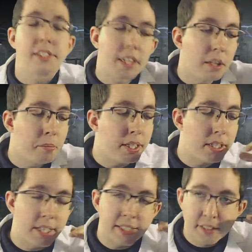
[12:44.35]
It's going
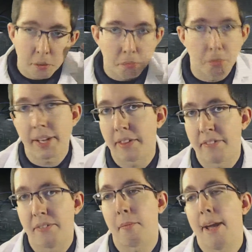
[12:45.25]
to break
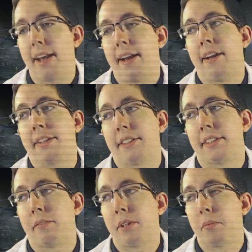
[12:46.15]
the format,
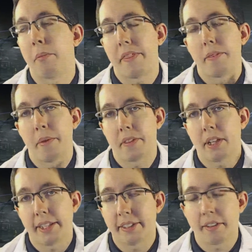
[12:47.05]
honestly, with
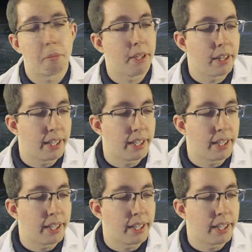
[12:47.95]
Collected Company.